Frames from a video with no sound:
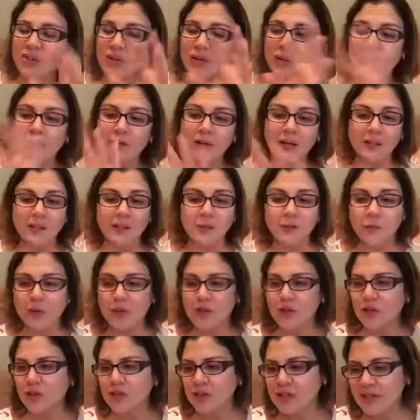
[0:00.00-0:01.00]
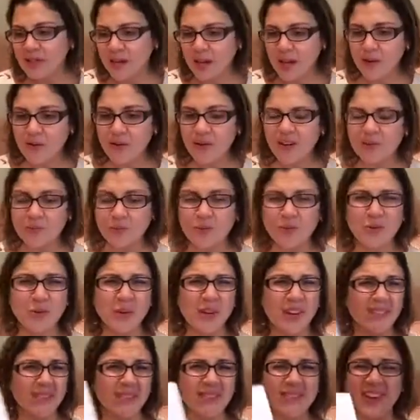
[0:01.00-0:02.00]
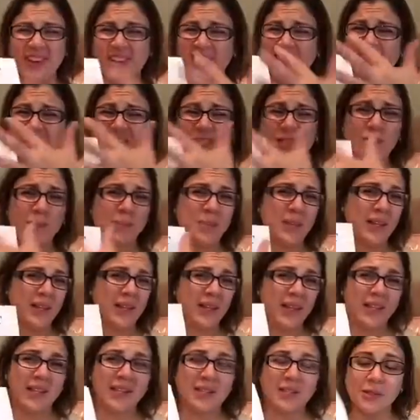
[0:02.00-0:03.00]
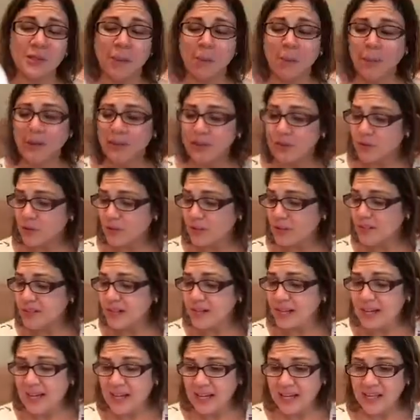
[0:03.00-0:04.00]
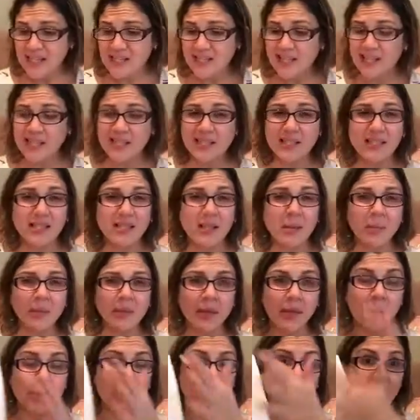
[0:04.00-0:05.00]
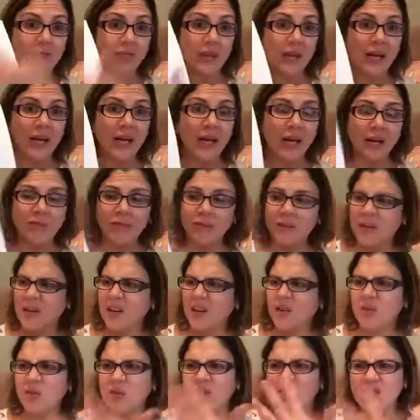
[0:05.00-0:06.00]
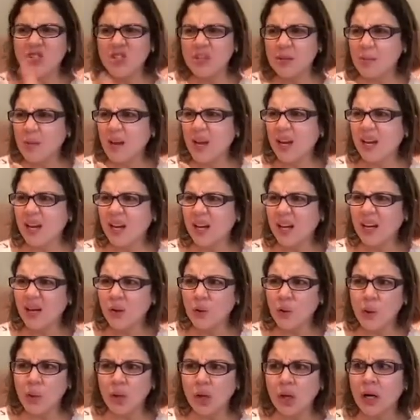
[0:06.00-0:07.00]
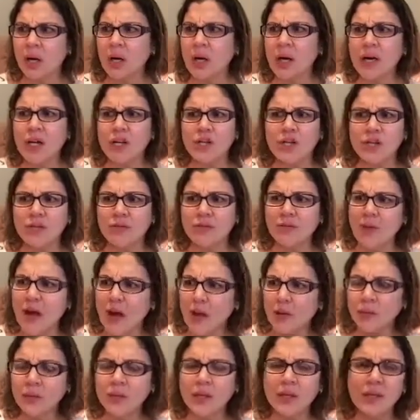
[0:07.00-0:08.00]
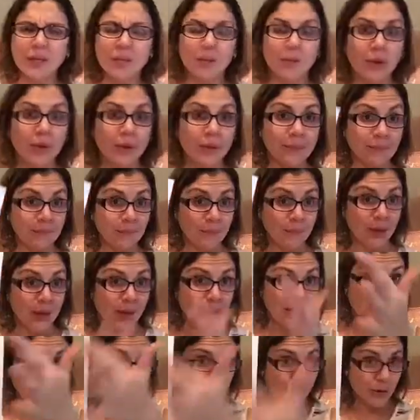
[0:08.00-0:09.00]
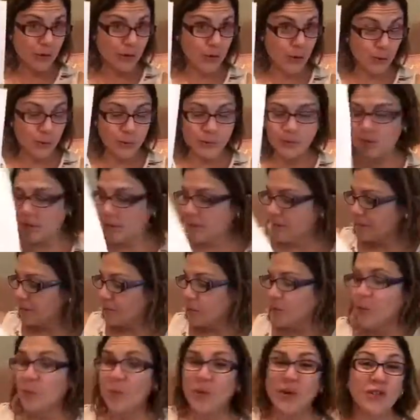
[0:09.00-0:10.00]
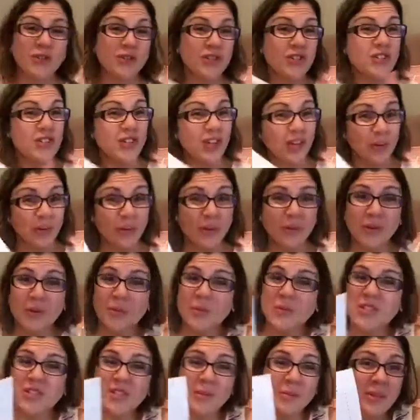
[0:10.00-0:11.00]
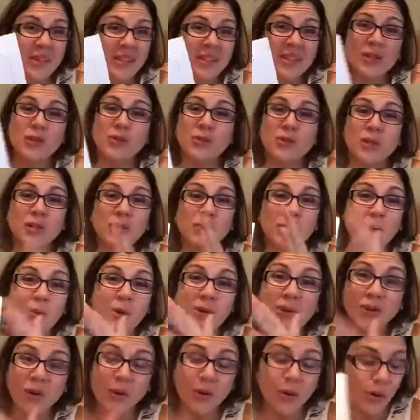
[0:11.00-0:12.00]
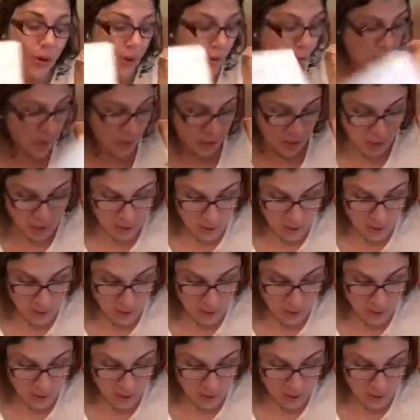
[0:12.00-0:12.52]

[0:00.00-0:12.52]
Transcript: You can write these questions down. I'm sure you can find something like this on Pinterest. Like I said, this is something that my friend gave me. I don't know if she made it or she found it, but I'm gonna use it. So I wanted to share with you, but it's something that you can do on your own.